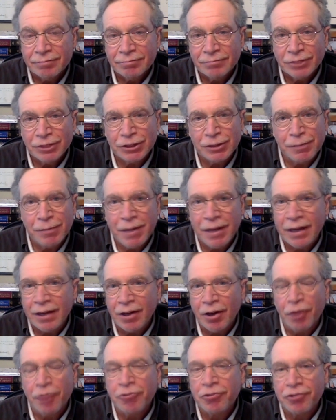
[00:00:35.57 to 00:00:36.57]
She made
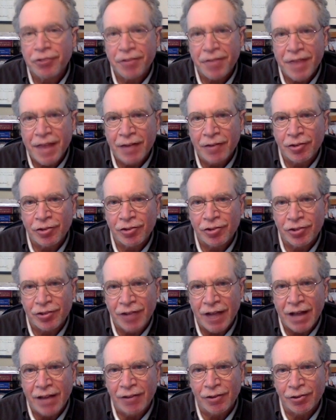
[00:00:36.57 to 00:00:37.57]
hundreds of thousands of
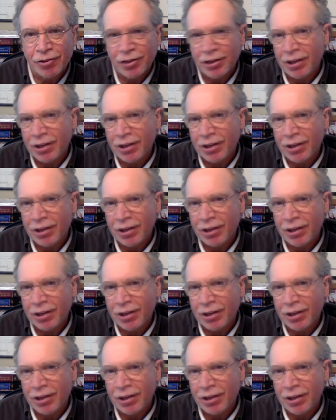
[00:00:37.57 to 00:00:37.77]
dollars.